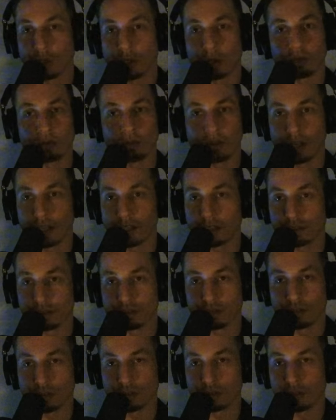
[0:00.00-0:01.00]
right.
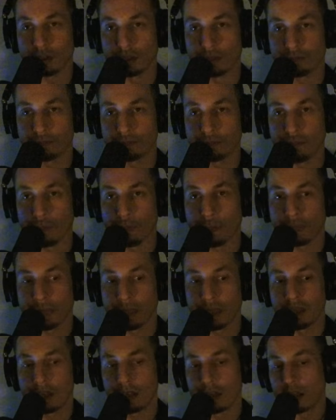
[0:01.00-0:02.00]
Totally.
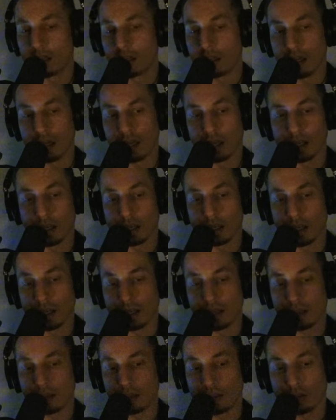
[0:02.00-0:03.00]
Yeah, and I
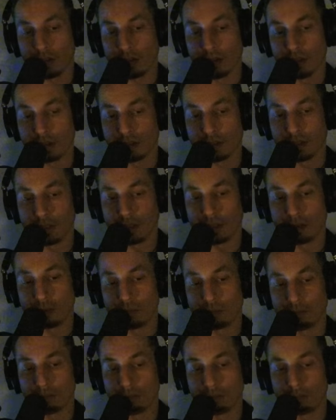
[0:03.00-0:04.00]
think that
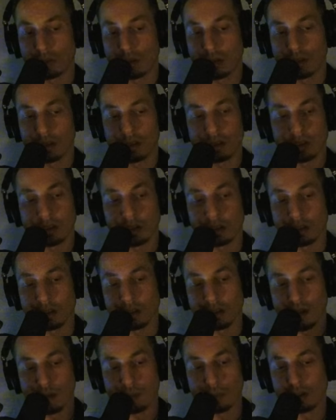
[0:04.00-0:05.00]
um, I
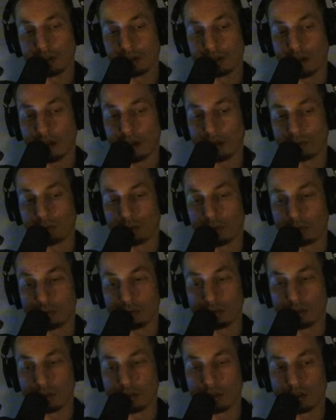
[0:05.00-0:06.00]
mean a lot of what
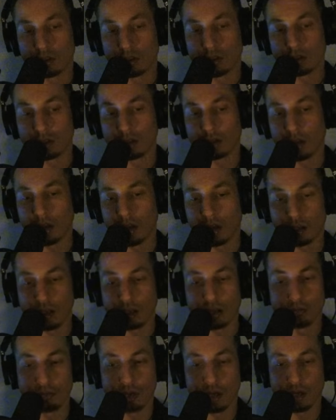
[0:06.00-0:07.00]
we're talking
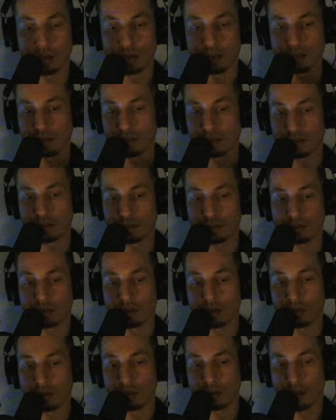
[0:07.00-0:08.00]
about is
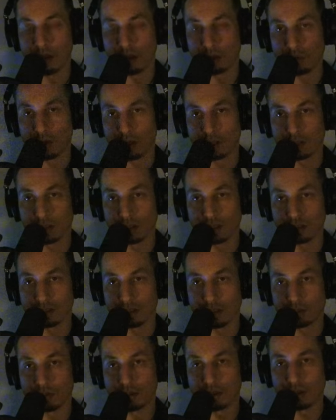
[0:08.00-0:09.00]
not widely
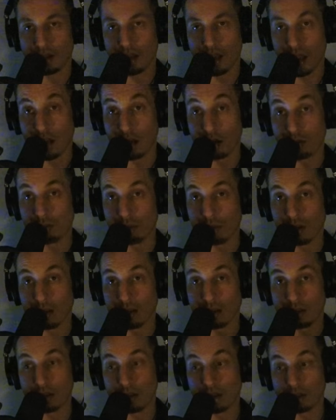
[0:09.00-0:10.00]
accepted now, but I
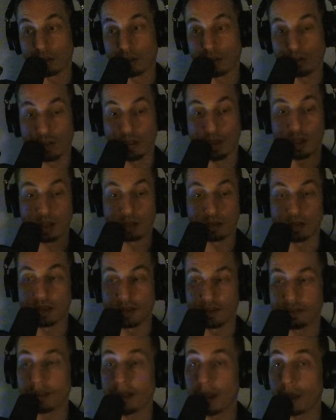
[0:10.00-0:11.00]
think that as
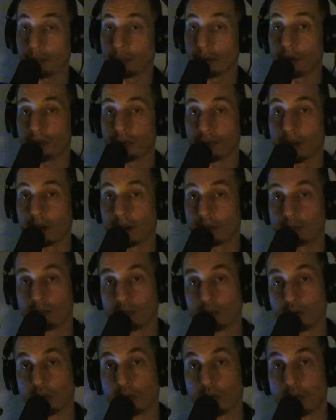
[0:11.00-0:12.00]
time goes on, we're
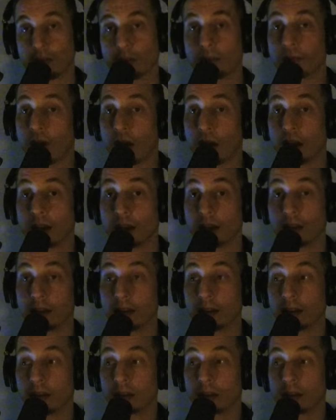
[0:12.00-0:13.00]
going to find,
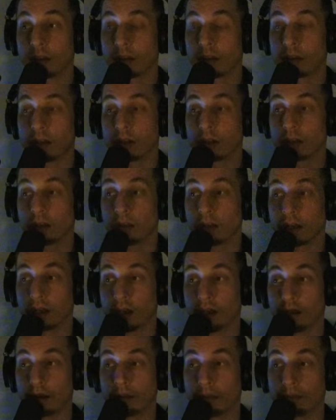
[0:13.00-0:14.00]

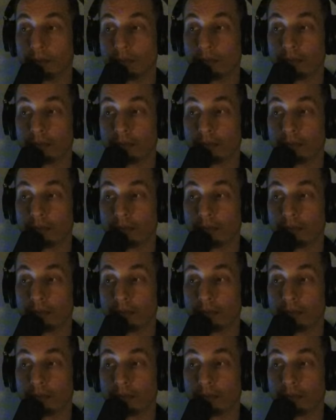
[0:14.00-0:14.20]
um,